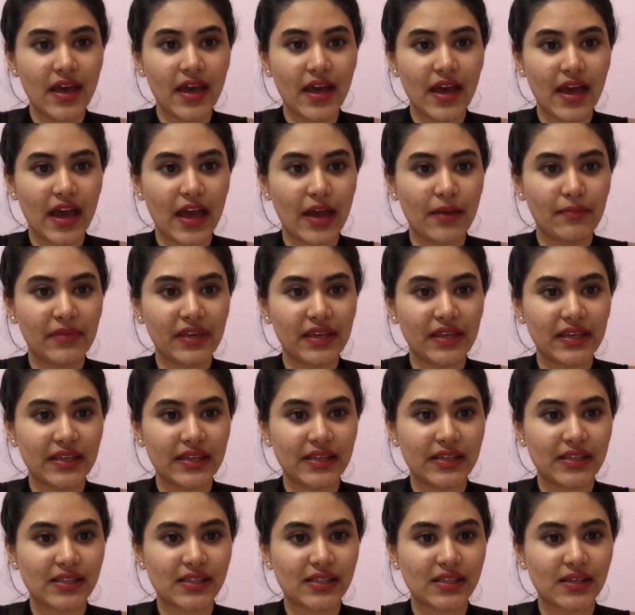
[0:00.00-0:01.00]
M
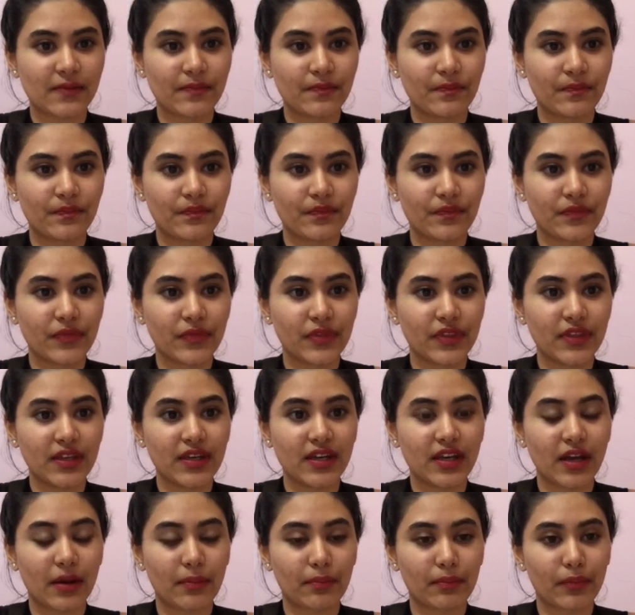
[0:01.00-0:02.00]
is the
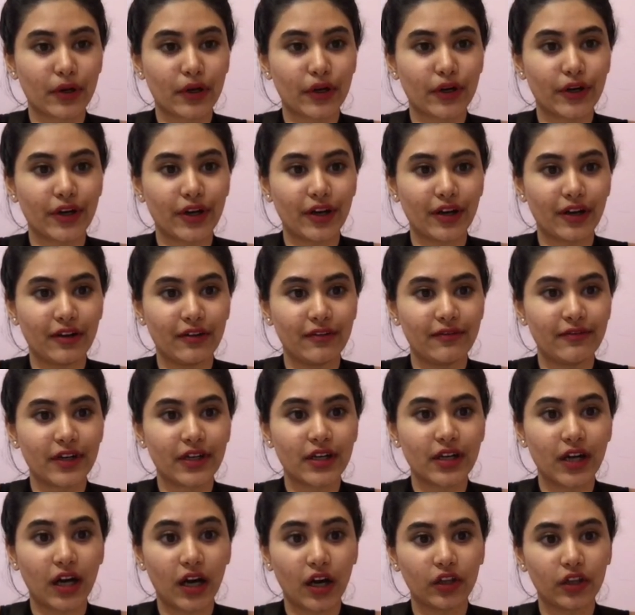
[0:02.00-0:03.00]
number of
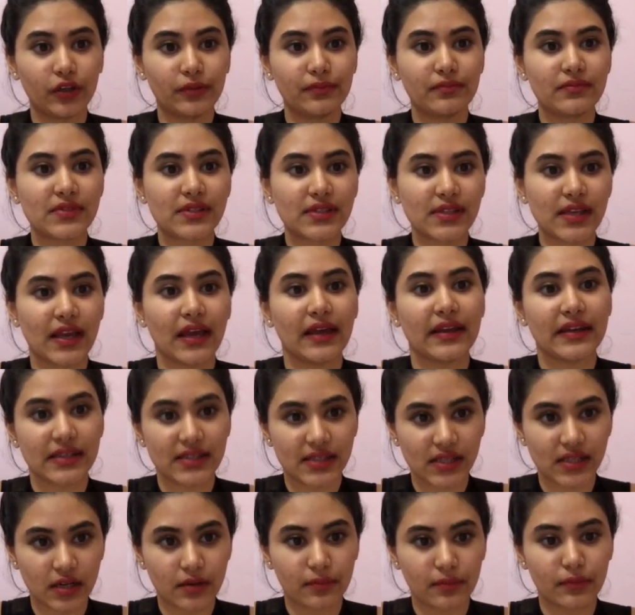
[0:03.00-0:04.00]
columns, N is
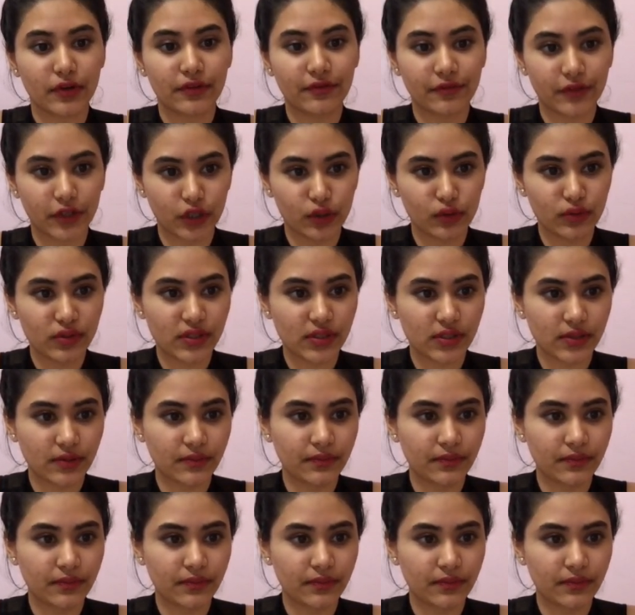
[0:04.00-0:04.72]
the number of rows.